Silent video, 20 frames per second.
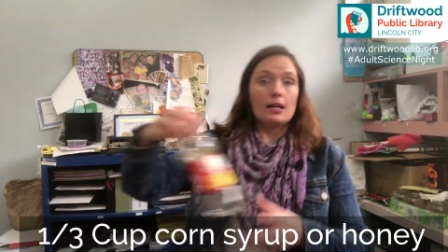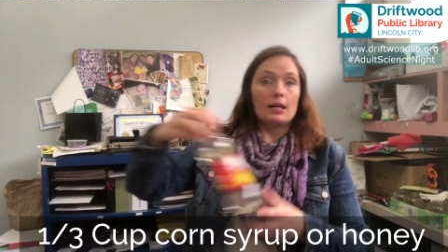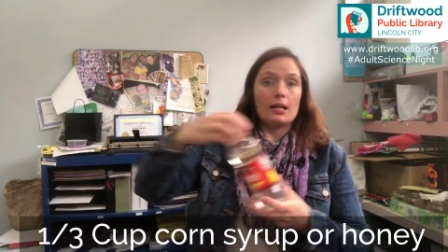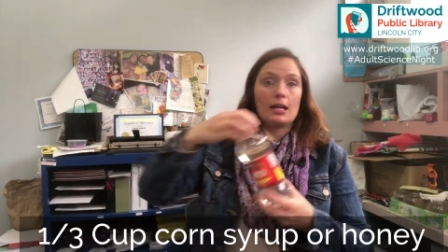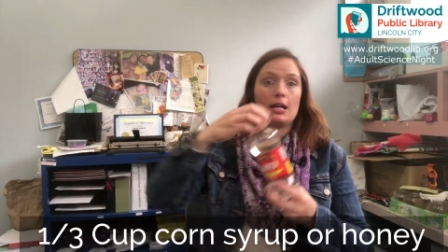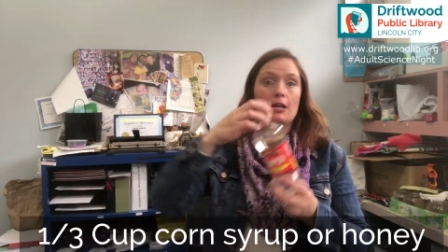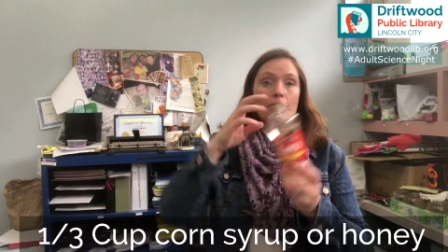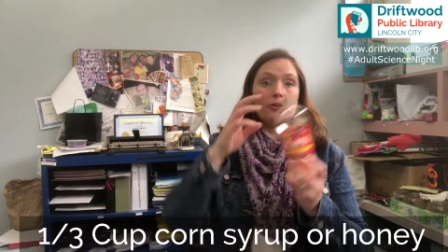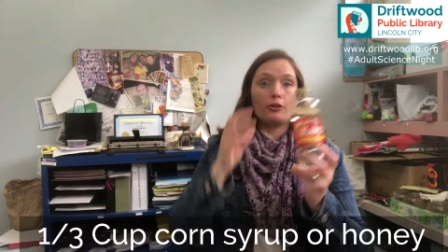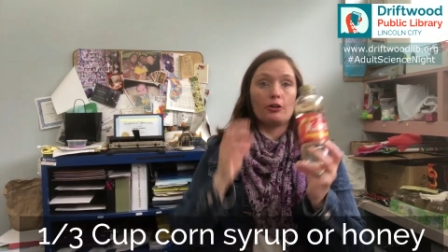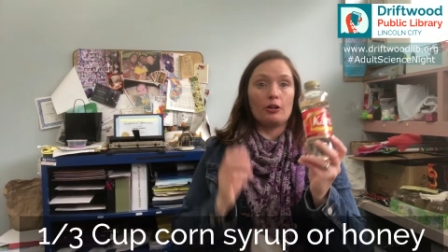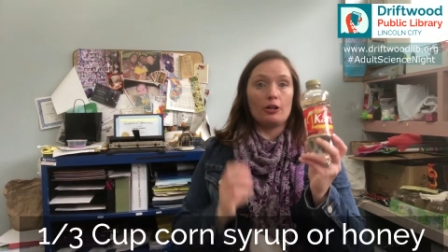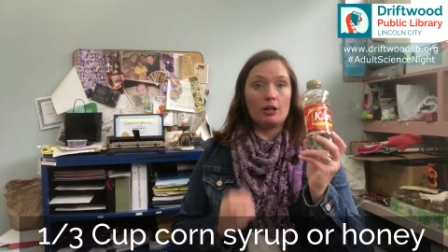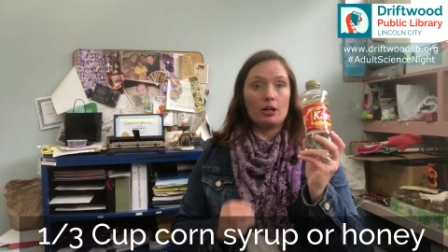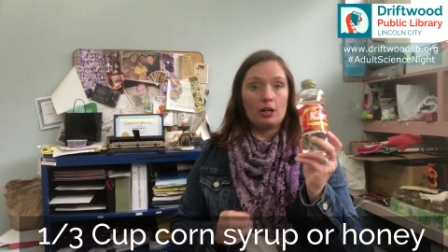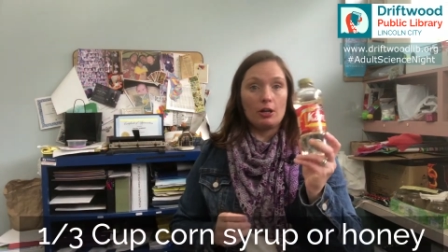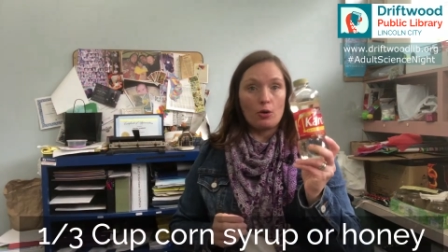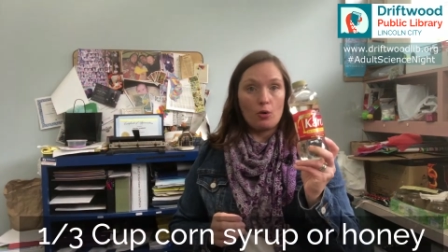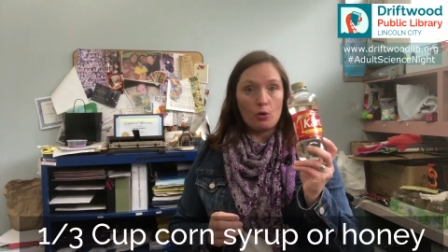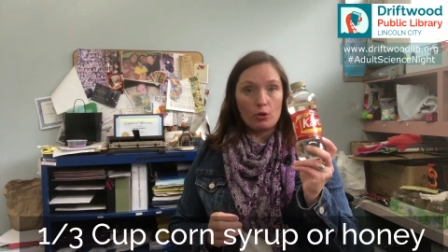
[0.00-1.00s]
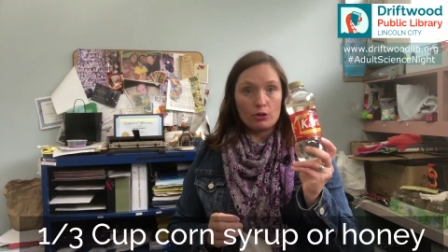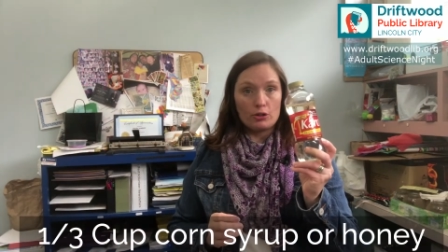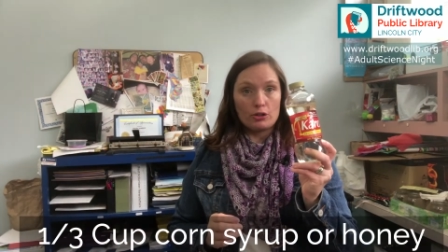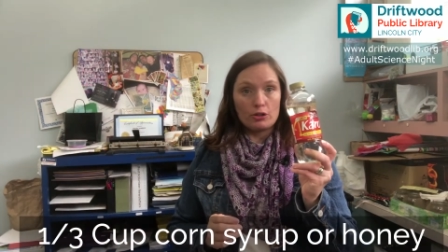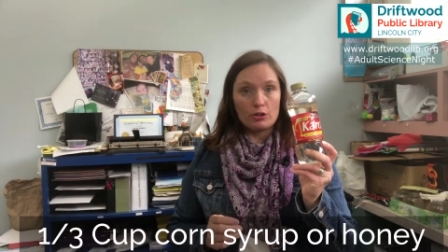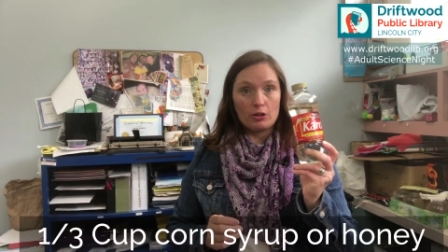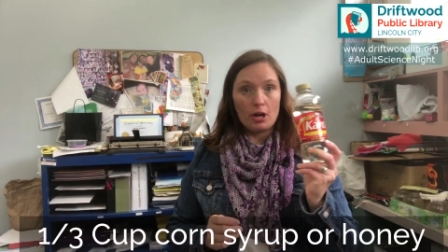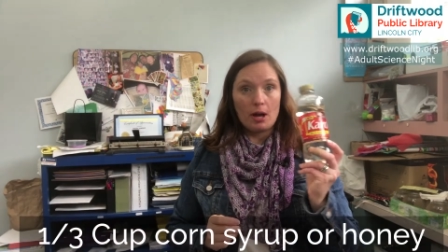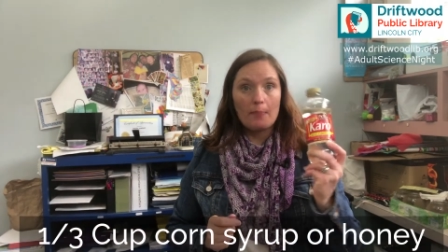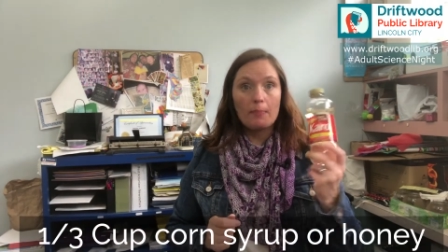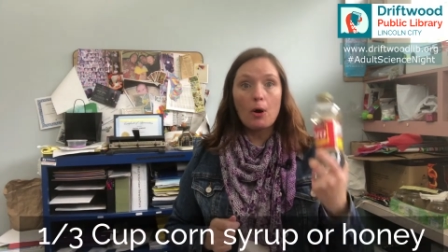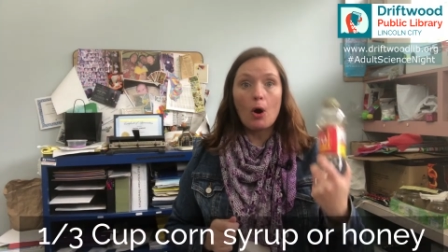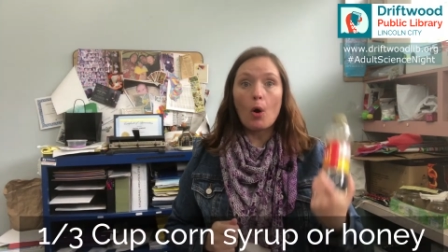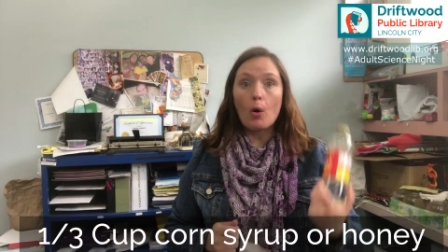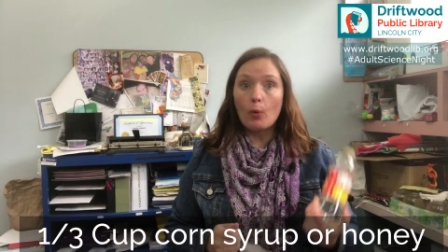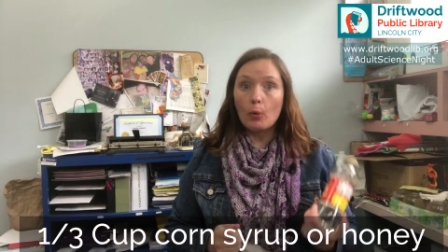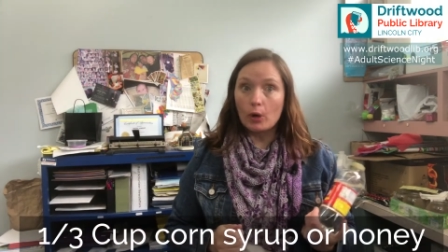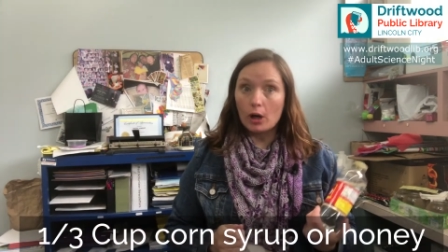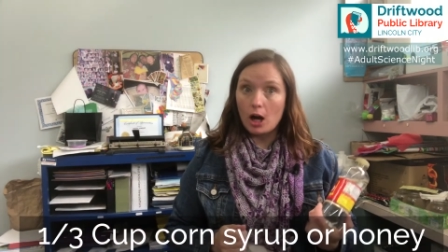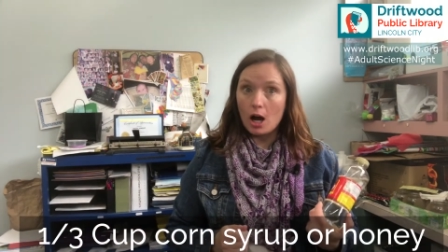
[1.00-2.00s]
either corn syrup
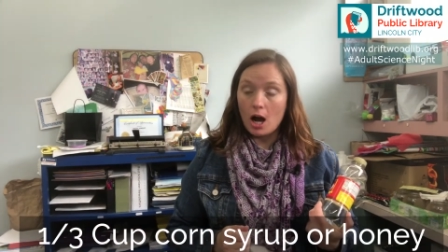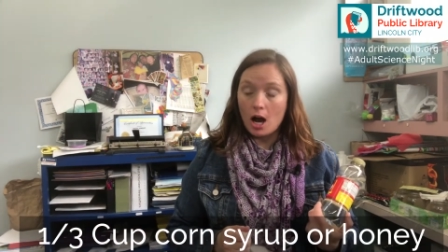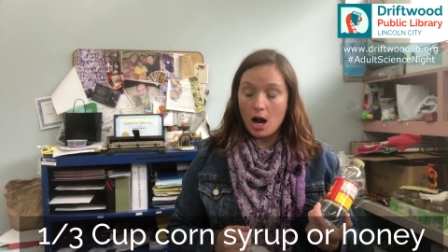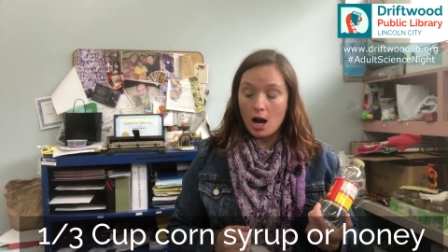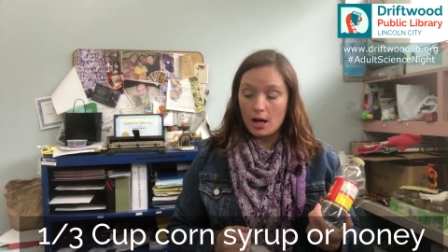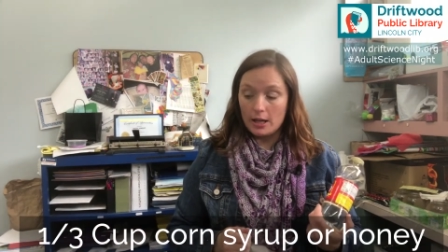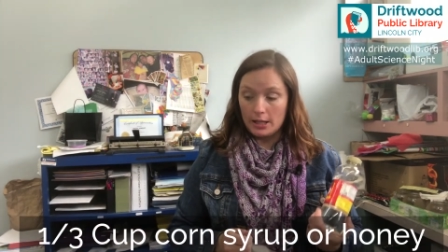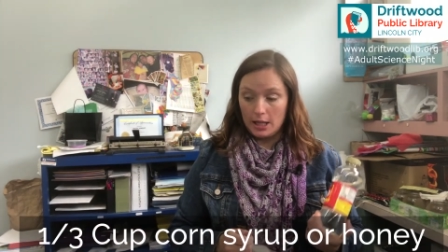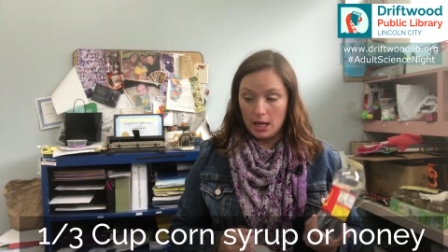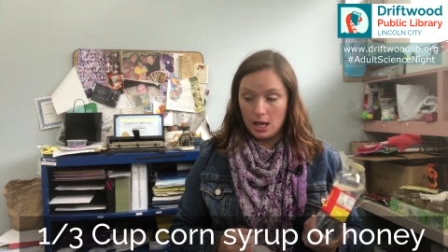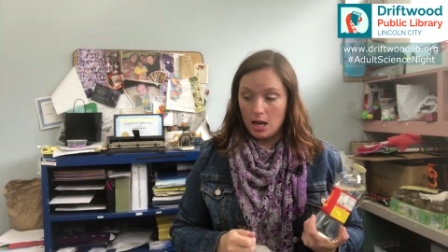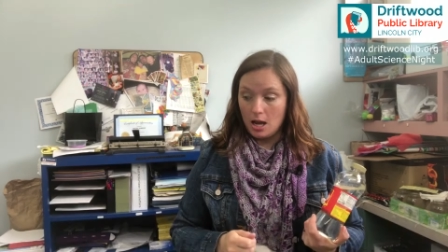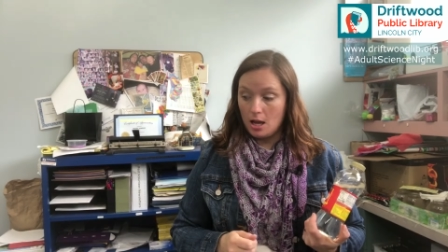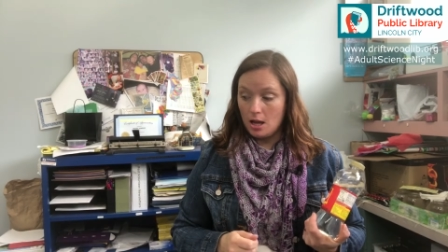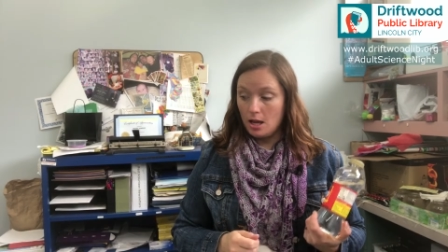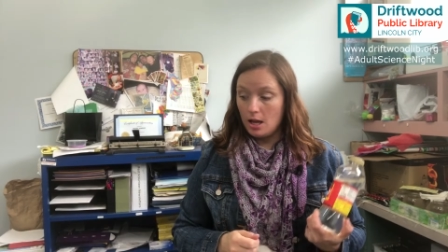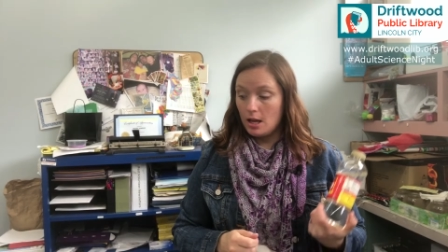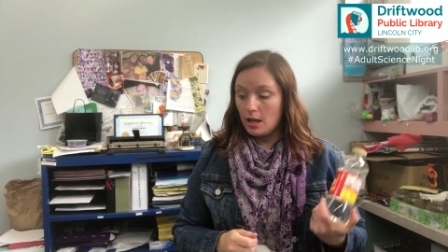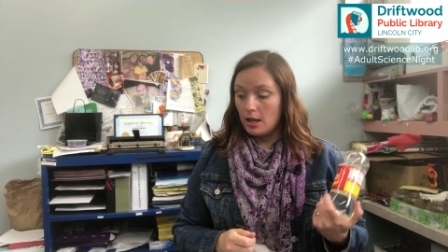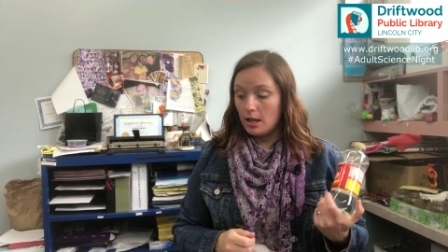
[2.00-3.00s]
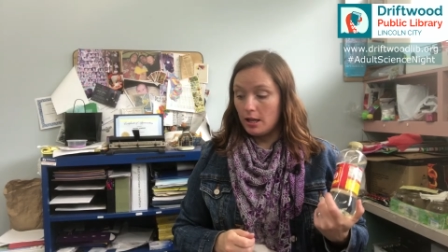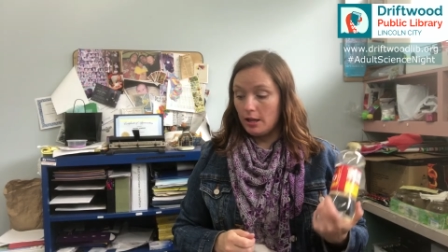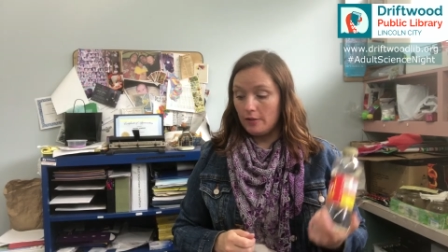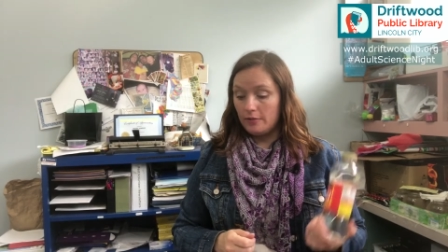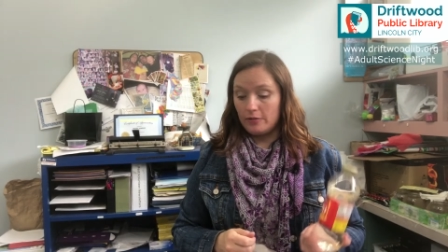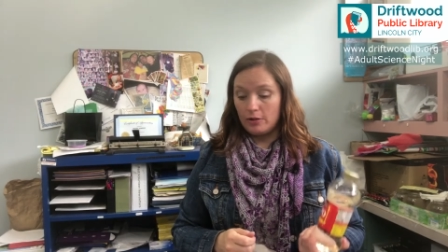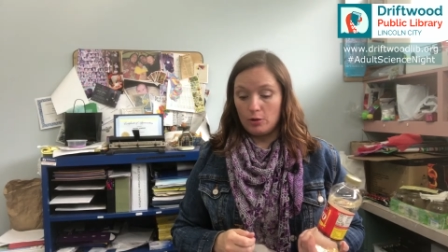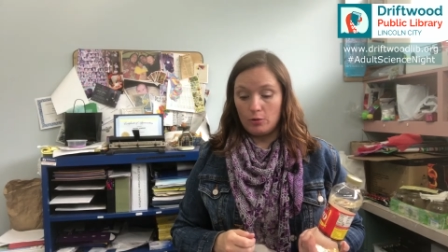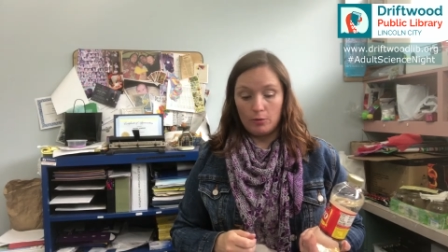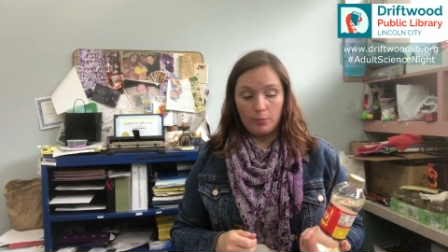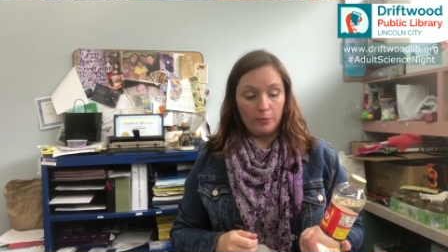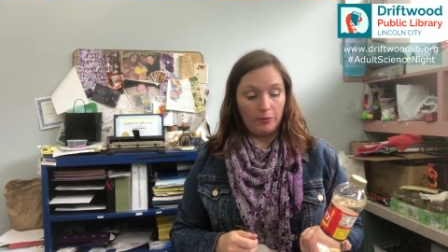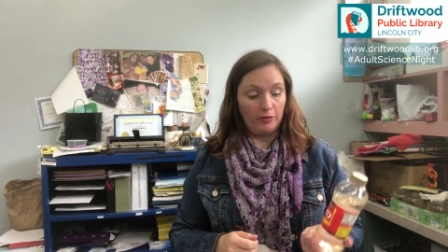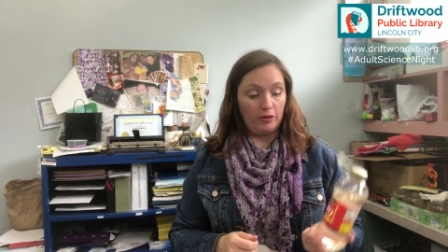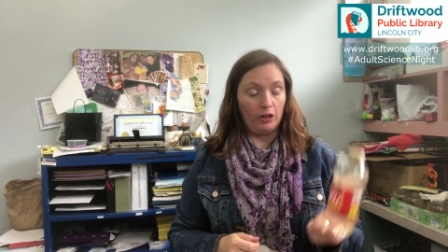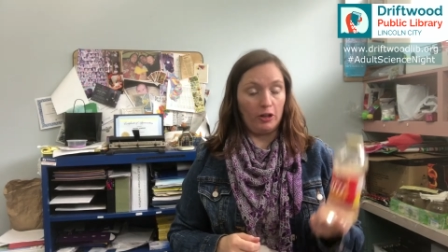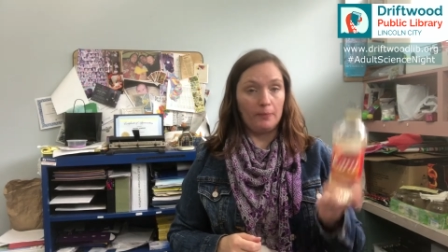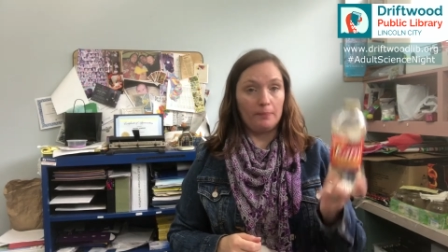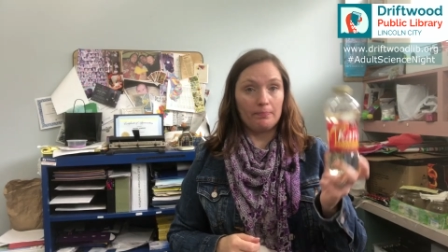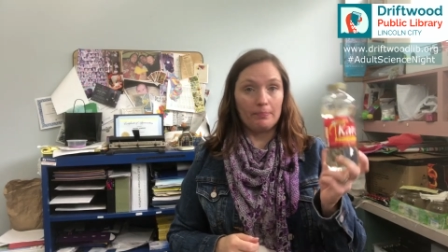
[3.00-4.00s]
or honey, if you would
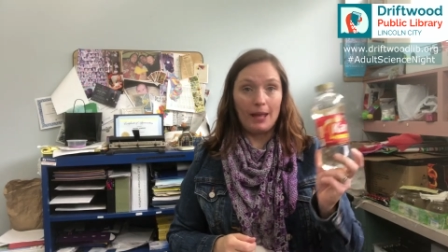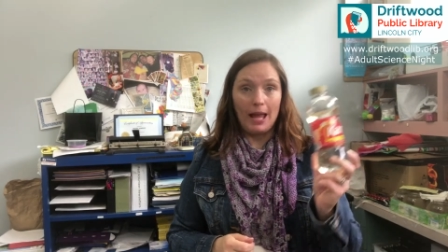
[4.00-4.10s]
prefer.